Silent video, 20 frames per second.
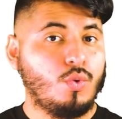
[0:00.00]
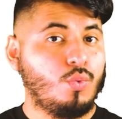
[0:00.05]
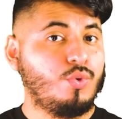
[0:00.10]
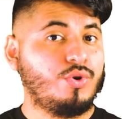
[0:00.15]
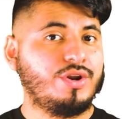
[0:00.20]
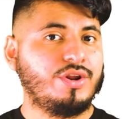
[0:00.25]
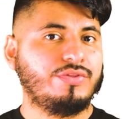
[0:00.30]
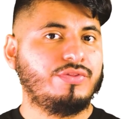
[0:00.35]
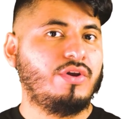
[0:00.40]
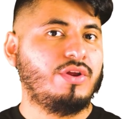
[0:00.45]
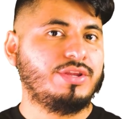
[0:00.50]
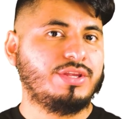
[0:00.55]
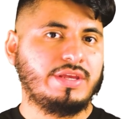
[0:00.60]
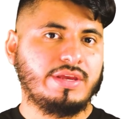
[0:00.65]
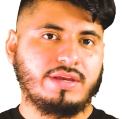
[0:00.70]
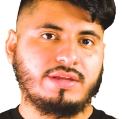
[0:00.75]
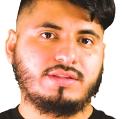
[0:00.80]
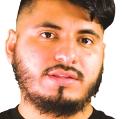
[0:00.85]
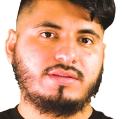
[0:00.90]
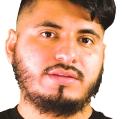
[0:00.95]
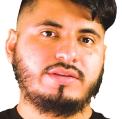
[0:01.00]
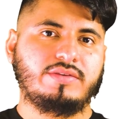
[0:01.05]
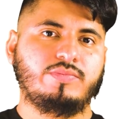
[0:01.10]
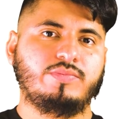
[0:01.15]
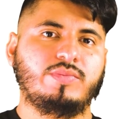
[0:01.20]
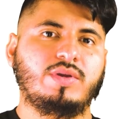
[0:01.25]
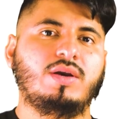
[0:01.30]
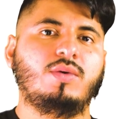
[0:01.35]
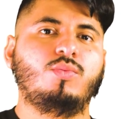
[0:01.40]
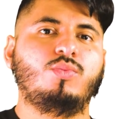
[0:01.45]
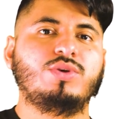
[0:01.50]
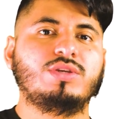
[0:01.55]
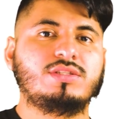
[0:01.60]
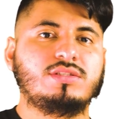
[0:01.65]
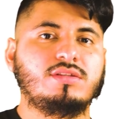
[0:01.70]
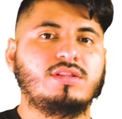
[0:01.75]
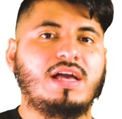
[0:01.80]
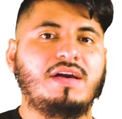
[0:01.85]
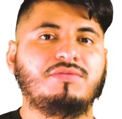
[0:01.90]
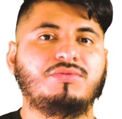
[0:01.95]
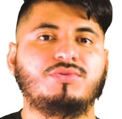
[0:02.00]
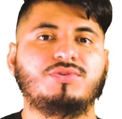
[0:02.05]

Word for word: We're not done yet. We still have